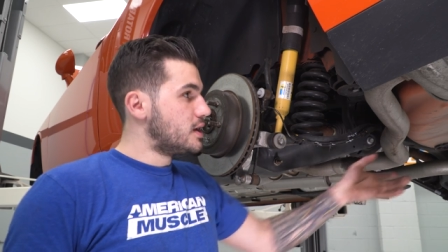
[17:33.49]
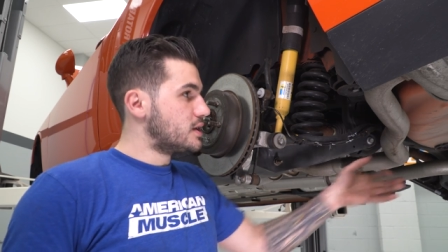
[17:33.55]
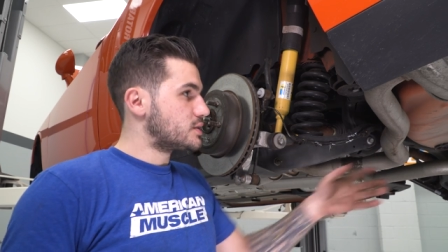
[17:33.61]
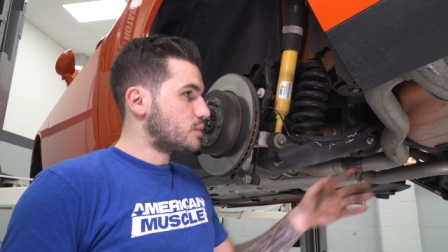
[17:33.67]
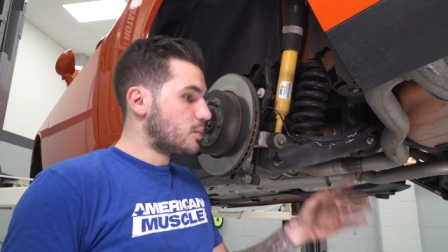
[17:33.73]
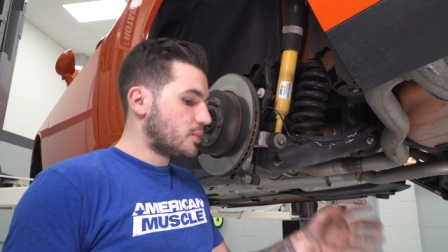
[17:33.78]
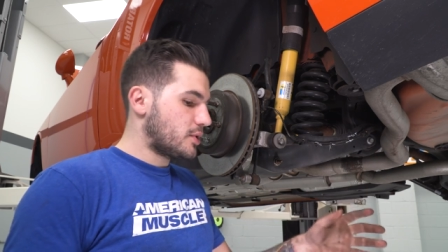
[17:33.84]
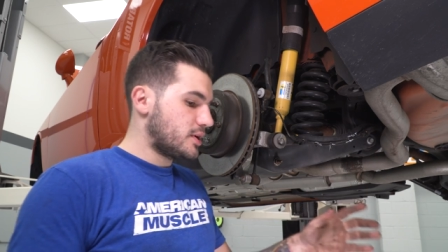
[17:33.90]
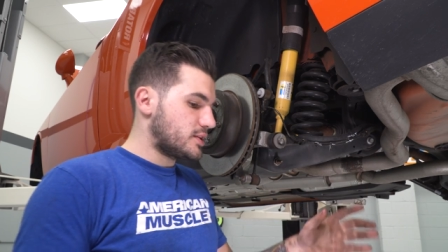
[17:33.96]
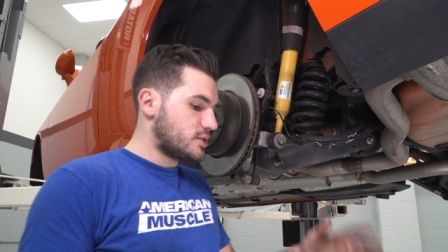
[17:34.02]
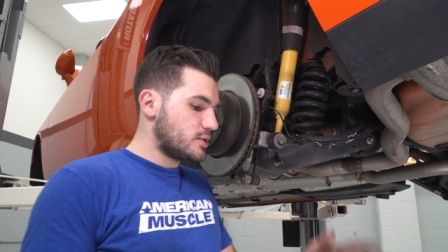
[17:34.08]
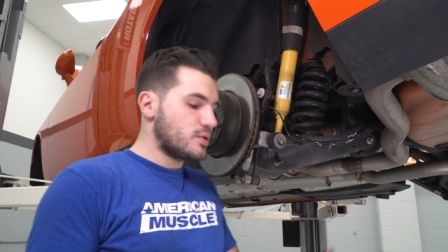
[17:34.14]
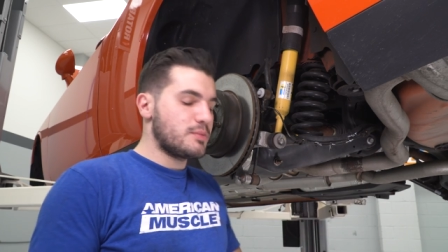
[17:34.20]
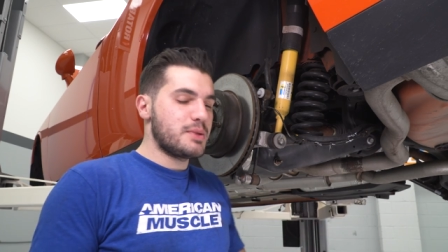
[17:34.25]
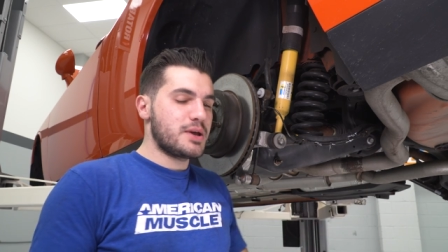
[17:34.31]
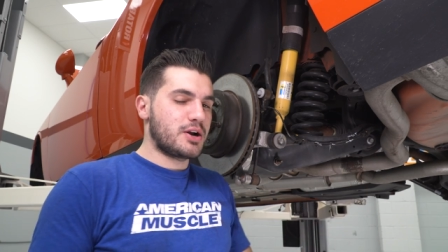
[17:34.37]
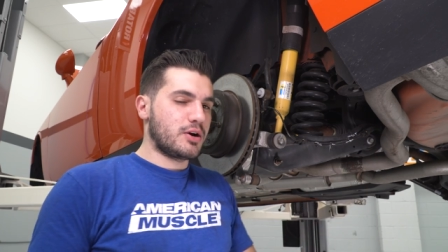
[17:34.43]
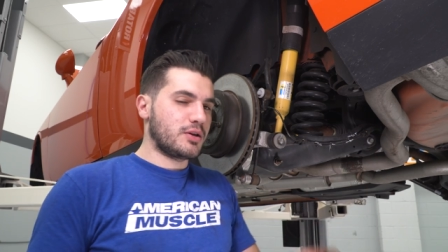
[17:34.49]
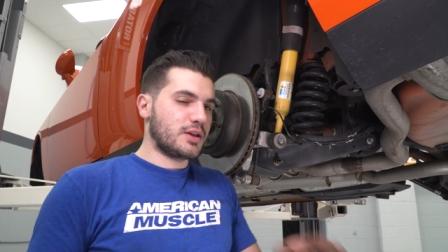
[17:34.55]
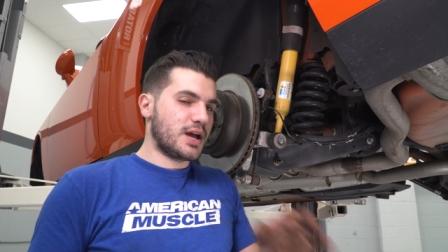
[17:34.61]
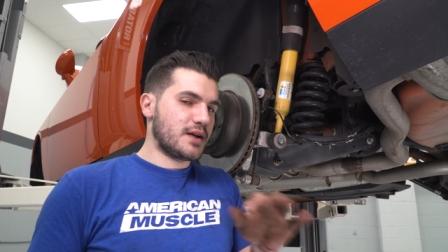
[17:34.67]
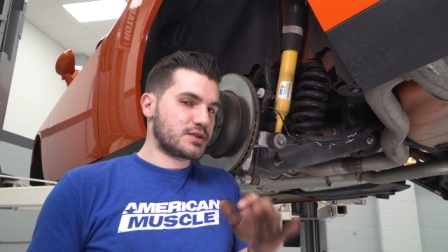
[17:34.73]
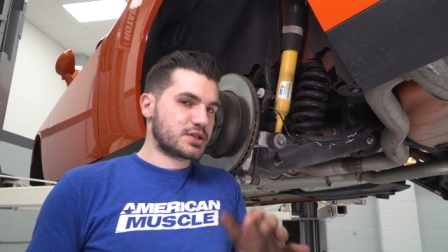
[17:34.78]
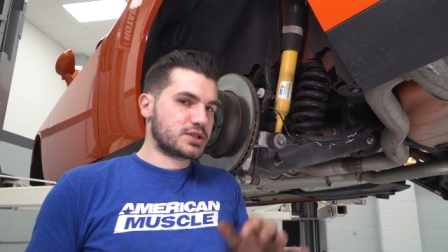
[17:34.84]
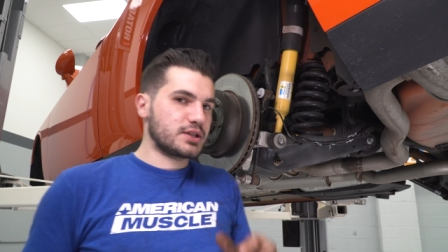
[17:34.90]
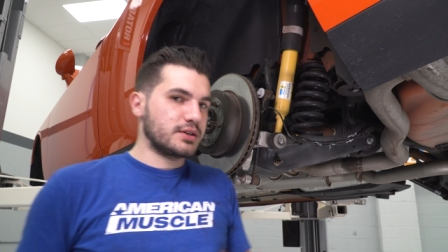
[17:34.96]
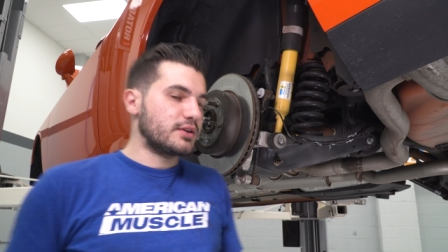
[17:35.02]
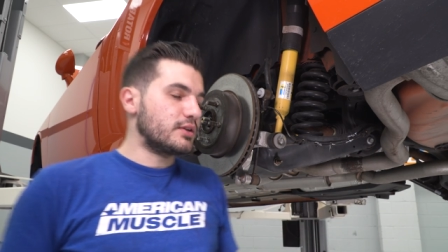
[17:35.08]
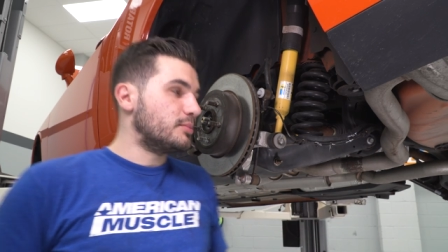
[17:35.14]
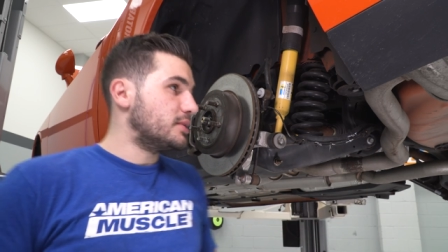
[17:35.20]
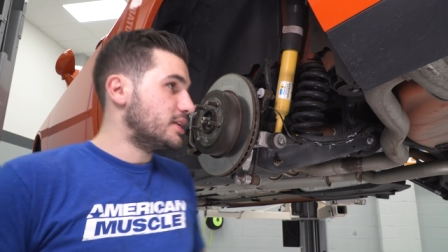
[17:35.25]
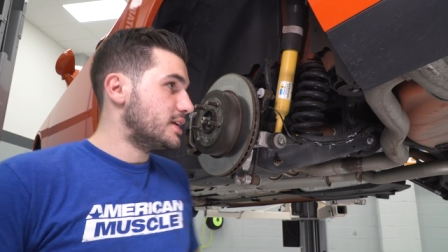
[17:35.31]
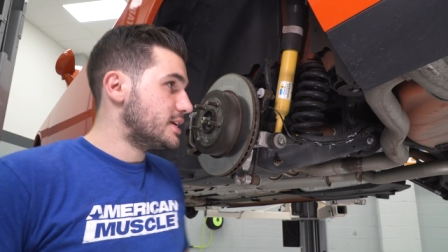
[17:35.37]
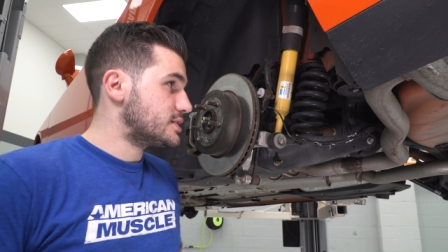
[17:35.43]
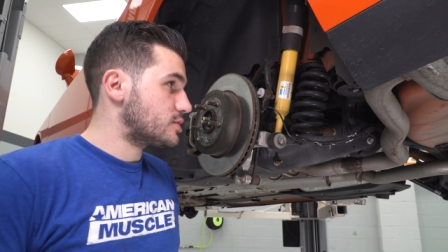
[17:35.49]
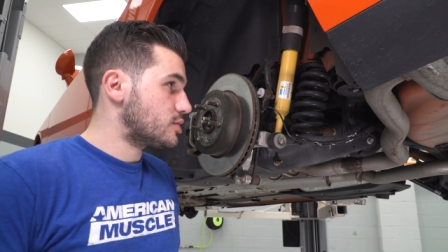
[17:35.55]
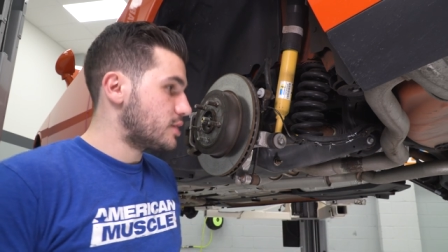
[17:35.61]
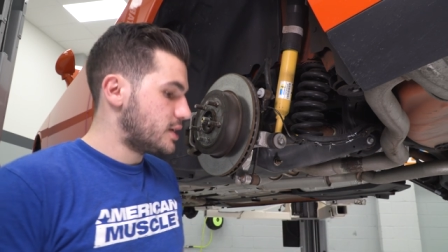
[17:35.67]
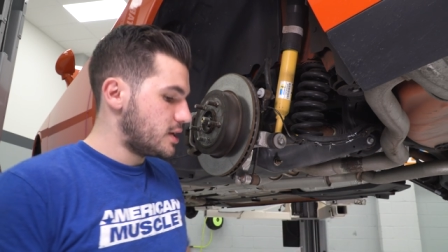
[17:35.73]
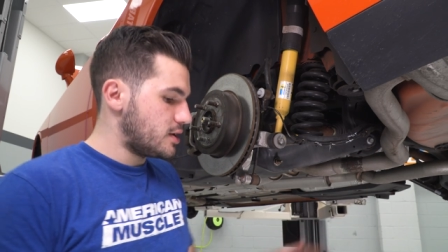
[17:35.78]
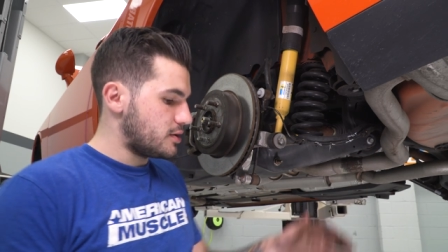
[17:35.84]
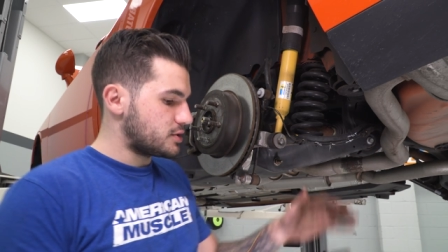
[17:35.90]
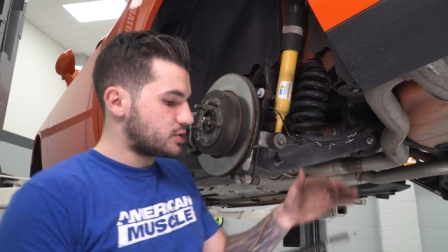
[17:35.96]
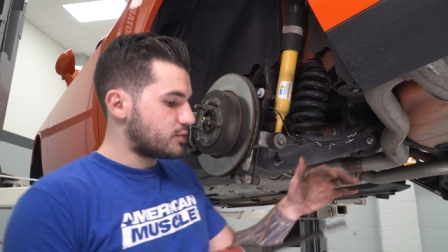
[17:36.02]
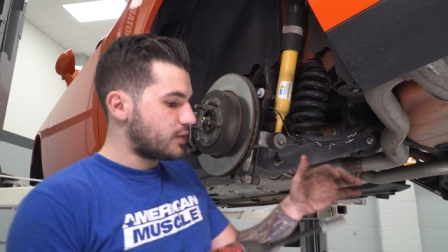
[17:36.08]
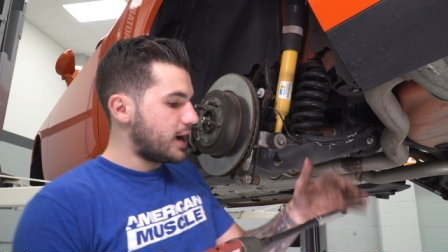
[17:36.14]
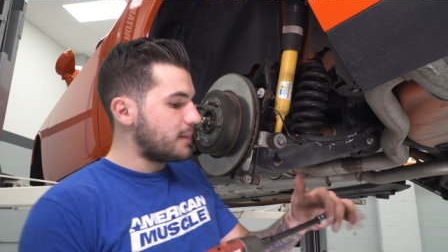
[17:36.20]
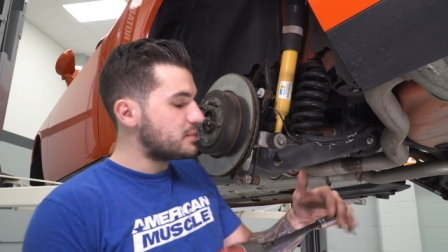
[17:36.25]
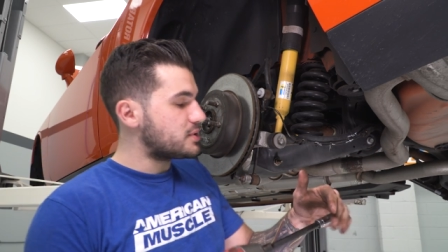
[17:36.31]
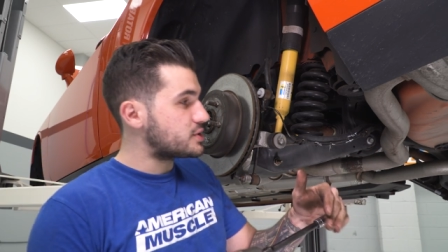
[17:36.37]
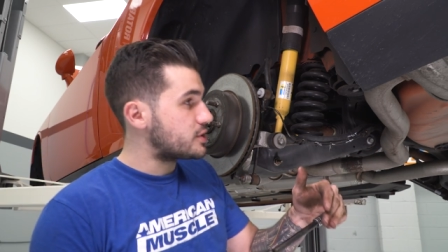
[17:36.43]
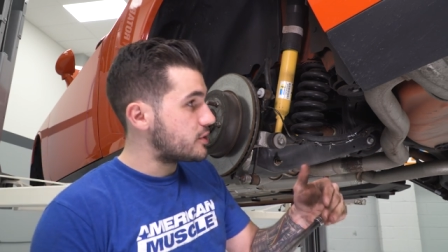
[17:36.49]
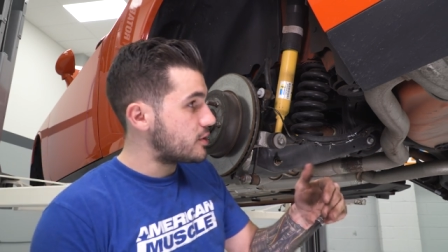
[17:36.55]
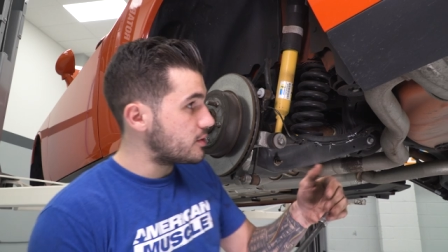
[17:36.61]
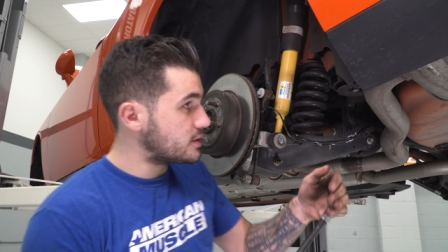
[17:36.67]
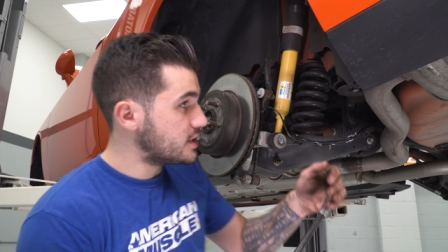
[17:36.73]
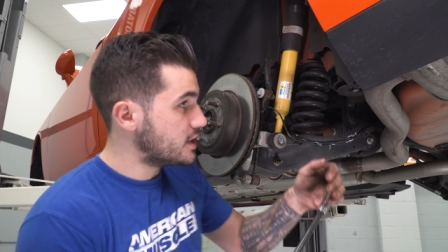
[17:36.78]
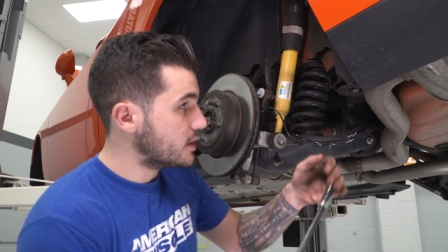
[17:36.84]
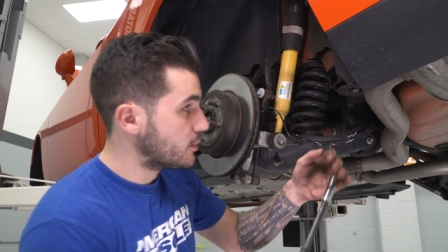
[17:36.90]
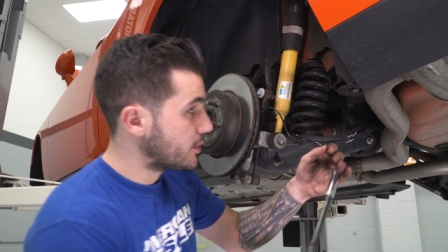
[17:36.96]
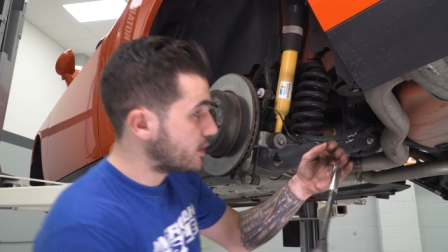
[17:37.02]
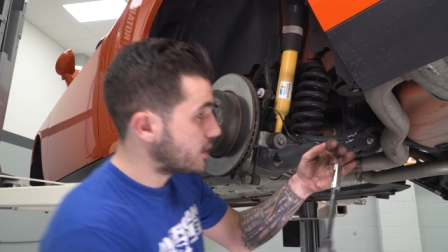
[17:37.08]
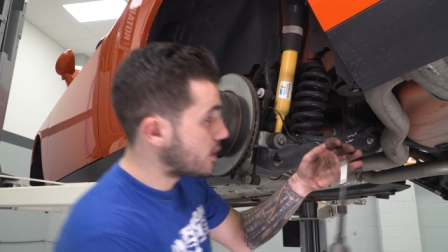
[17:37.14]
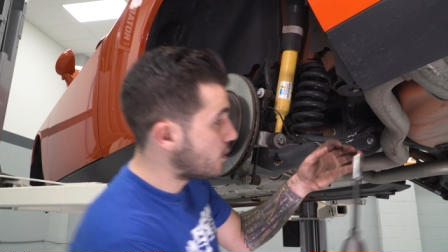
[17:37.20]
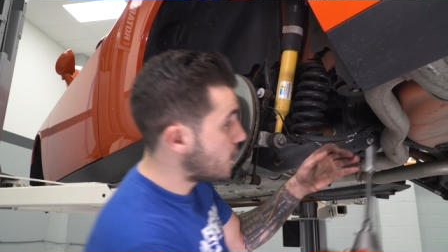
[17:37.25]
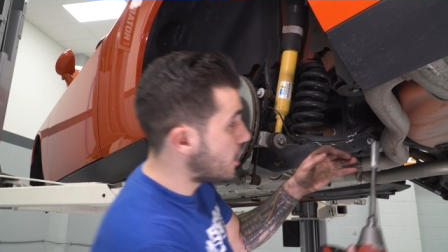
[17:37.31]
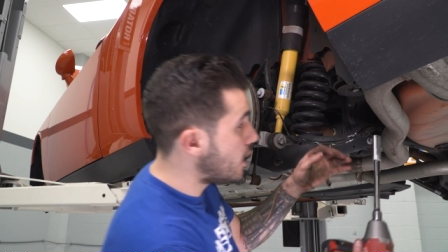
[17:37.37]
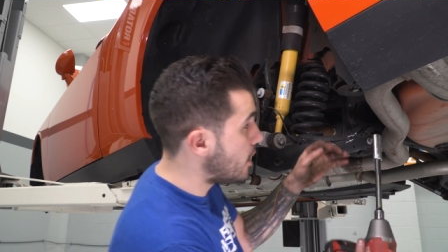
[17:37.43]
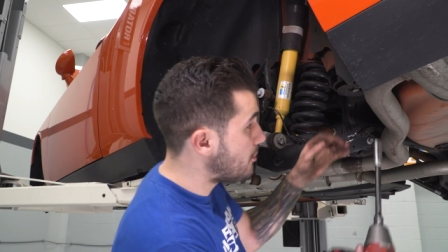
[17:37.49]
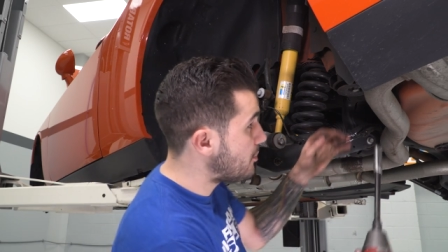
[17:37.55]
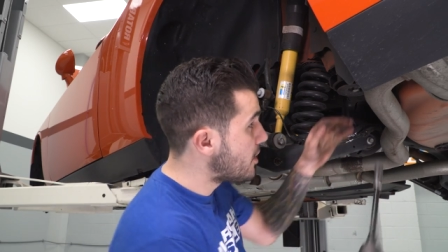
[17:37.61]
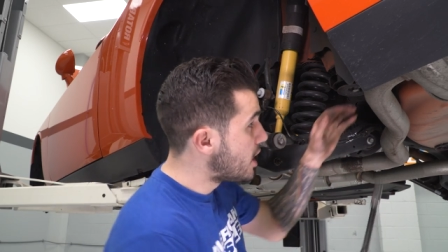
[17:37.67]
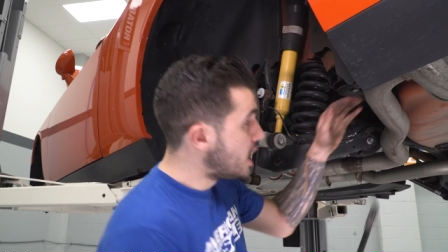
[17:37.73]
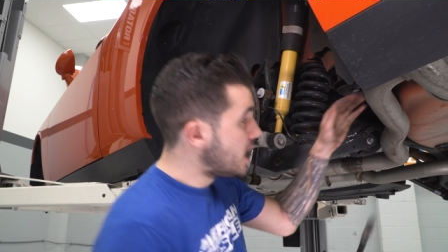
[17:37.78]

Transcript: So what we're gonna do to make our lives just a little bit easier here is grab this 13, we're gonna go up,